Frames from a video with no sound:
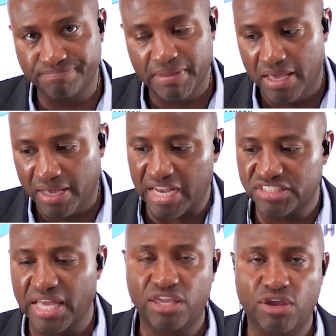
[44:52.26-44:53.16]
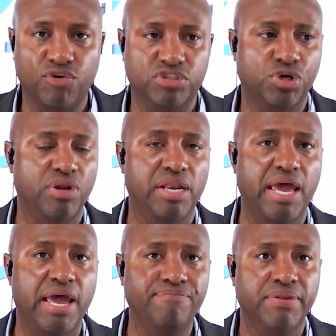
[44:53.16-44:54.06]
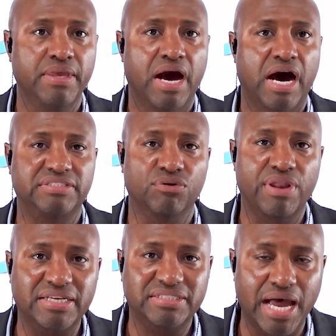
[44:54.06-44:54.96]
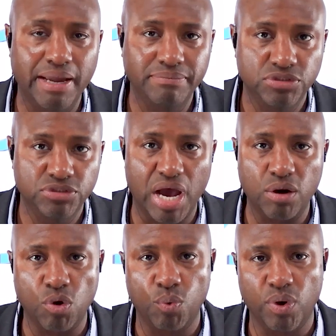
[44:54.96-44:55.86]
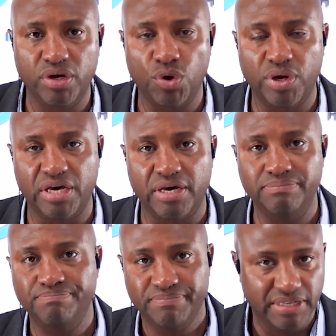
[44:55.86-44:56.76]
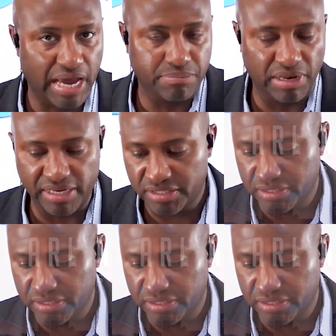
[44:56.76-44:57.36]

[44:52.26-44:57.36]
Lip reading: Guys, thank you for tuning in. Until next time, do not grow weary doing good. God bless.